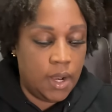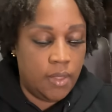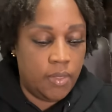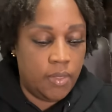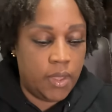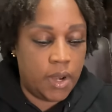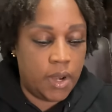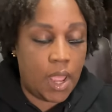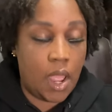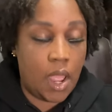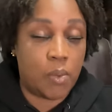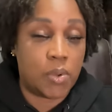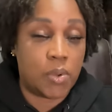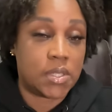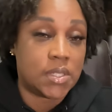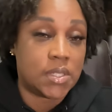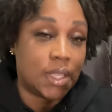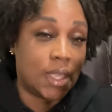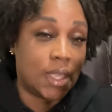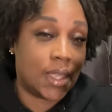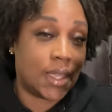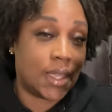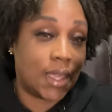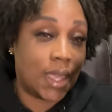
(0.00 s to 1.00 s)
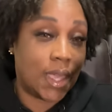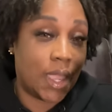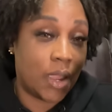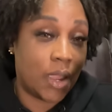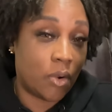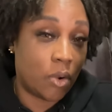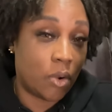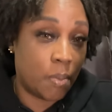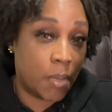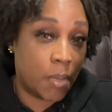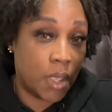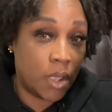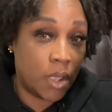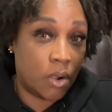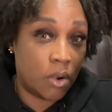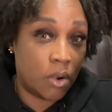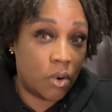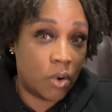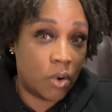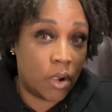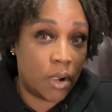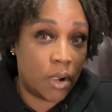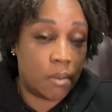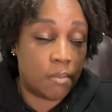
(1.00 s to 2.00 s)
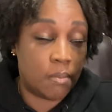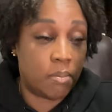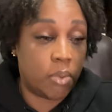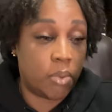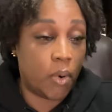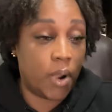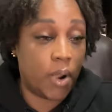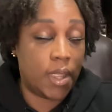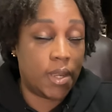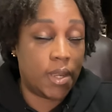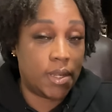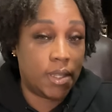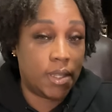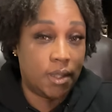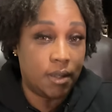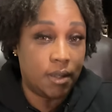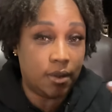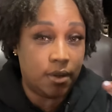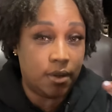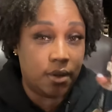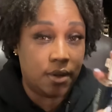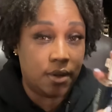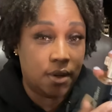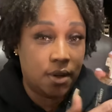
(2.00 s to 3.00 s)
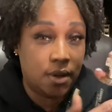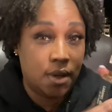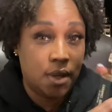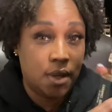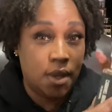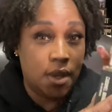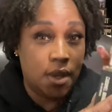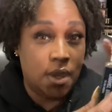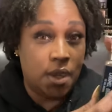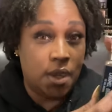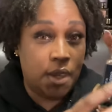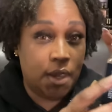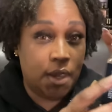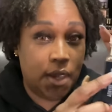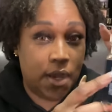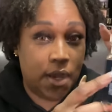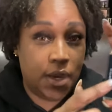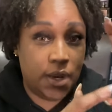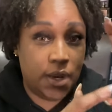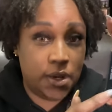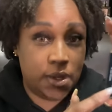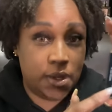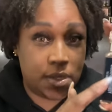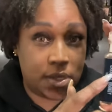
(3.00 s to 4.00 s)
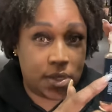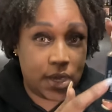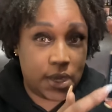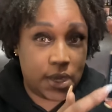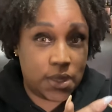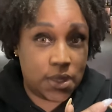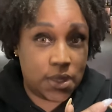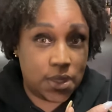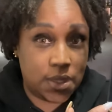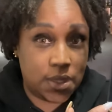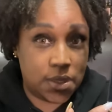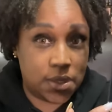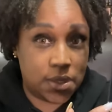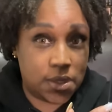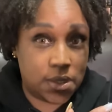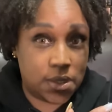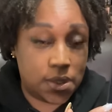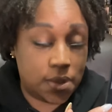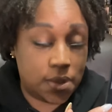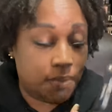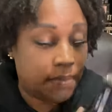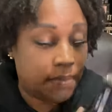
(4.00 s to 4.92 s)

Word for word: then I would say Caramel Brandy. And it looks like this.